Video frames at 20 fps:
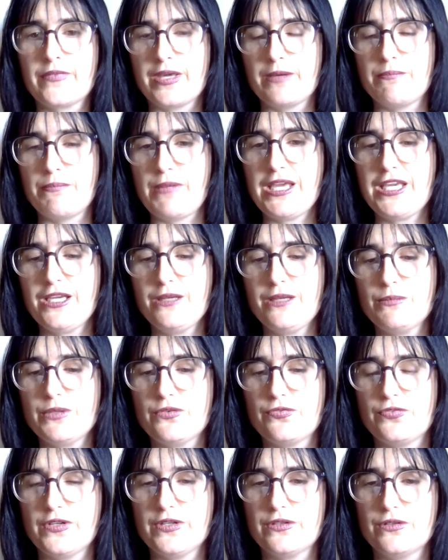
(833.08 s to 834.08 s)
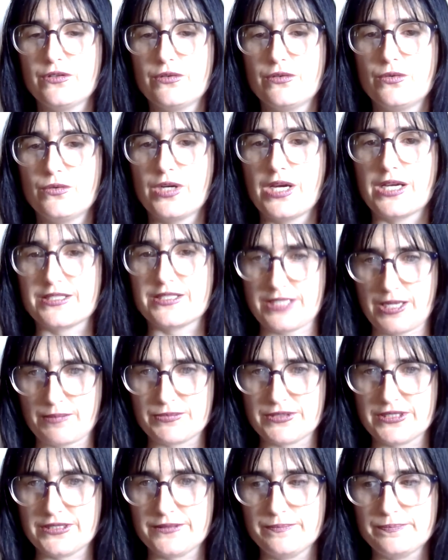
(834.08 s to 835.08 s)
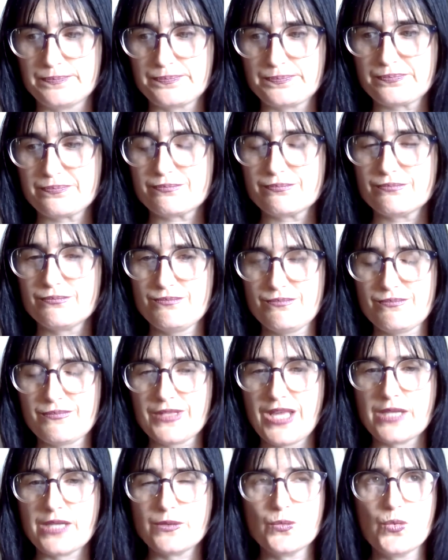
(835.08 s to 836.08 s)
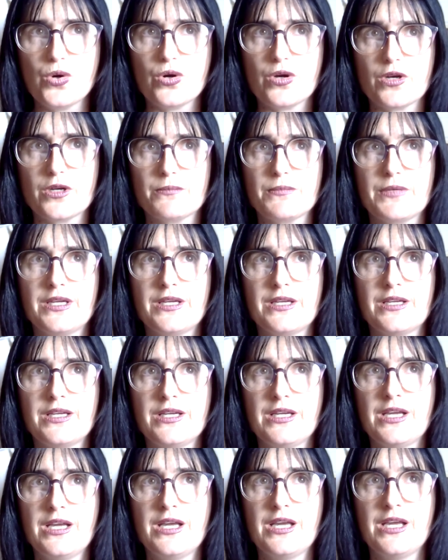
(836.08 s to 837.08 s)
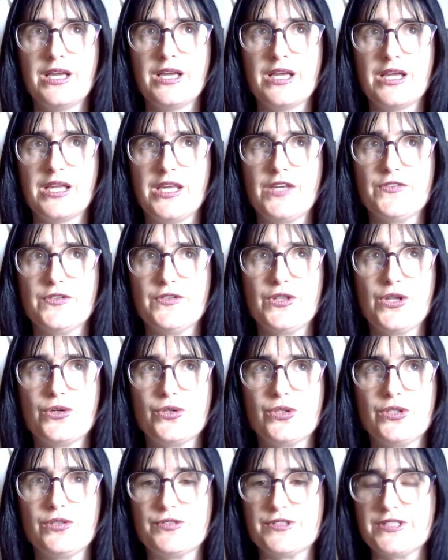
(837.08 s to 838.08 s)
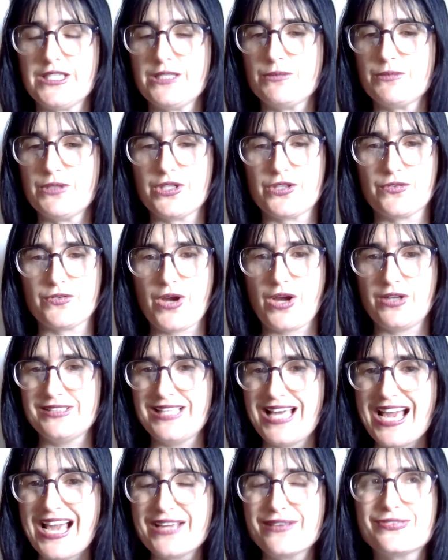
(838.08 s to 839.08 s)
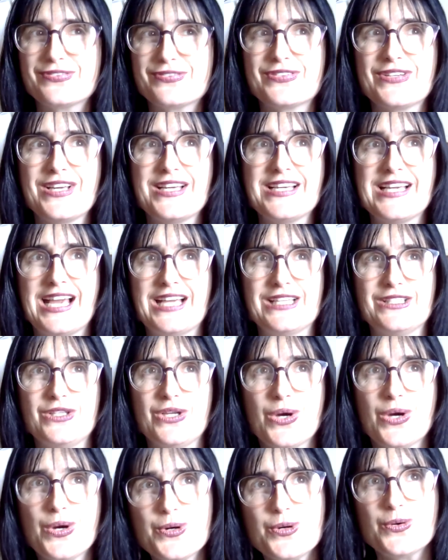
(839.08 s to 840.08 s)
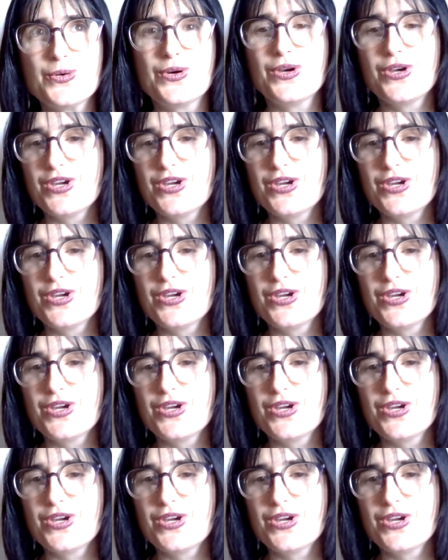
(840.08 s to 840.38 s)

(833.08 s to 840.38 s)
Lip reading: making me feel accepted and warm, even though you've seen me throughout life and you